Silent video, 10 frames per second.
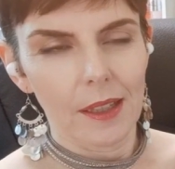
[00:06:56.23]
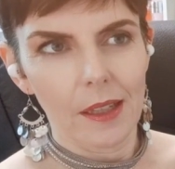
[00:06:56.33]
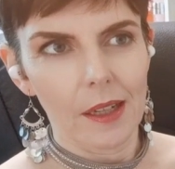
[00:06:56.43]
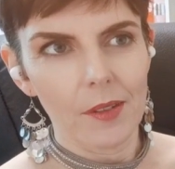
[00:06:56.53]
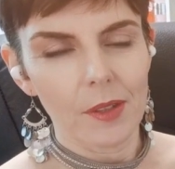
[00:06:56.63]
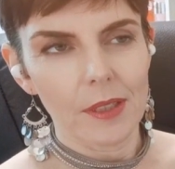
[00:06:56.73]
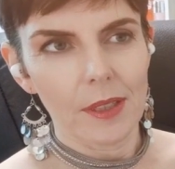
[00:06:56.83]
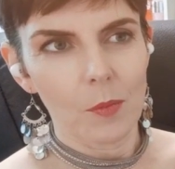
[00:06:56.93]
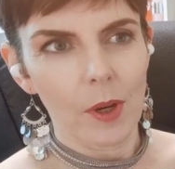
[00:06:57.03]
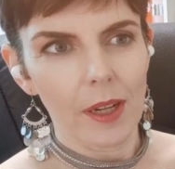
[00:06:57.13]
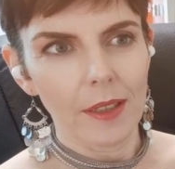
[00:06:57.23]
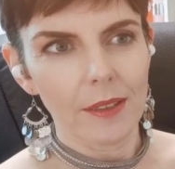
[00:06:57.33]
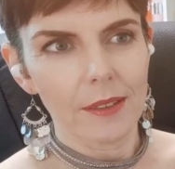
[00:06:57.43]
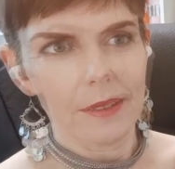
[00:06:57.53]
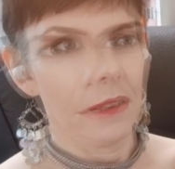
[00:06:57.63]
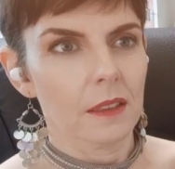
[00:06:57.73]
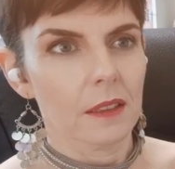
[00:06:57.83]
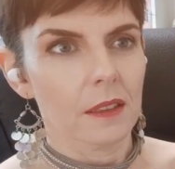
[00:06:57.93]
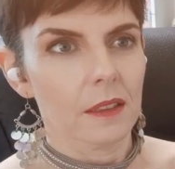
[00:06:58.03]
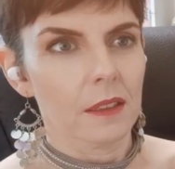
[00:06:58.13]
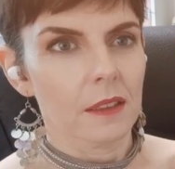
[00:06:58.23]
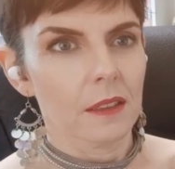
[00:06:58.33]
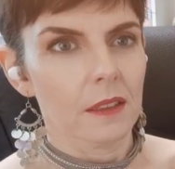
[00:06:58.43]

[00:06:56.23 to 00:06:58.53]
alive in some way. Well...